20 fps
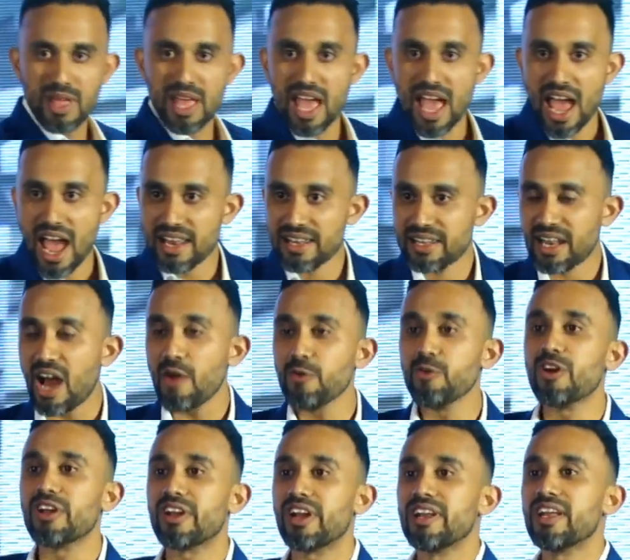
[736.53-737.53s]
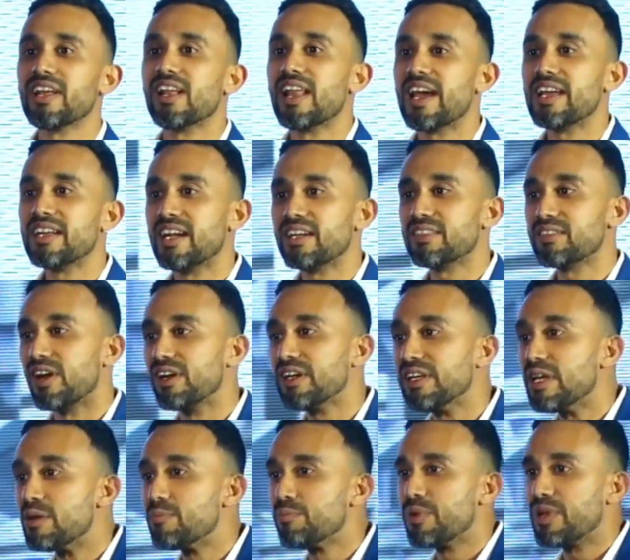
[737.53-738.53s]
and now you are running line at 30
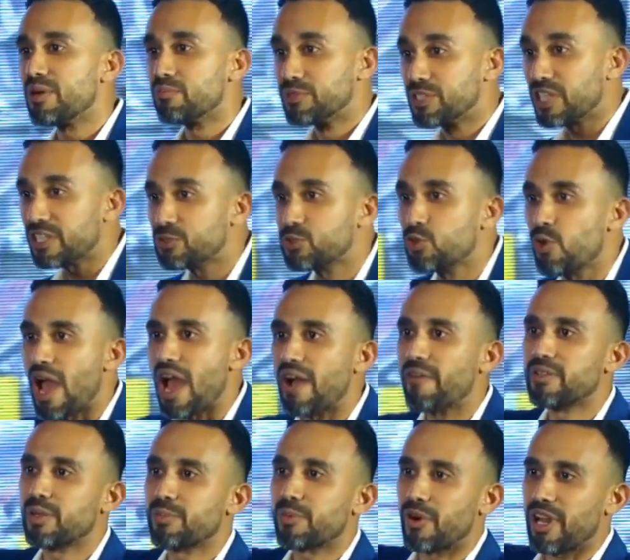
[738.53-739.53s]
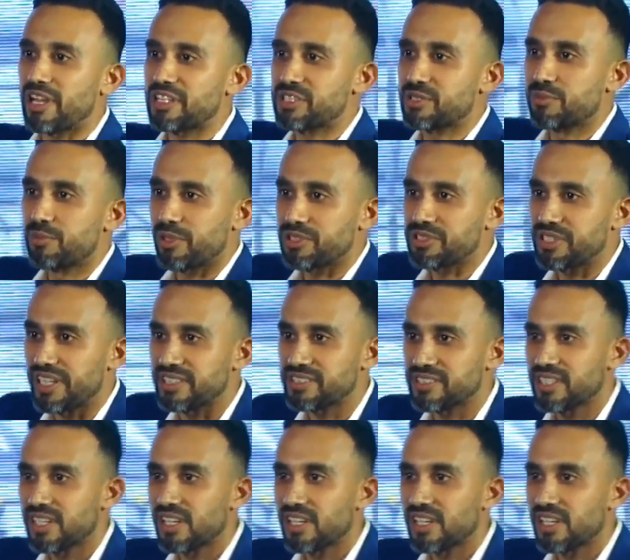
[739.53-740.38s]
mpm just to have the production process.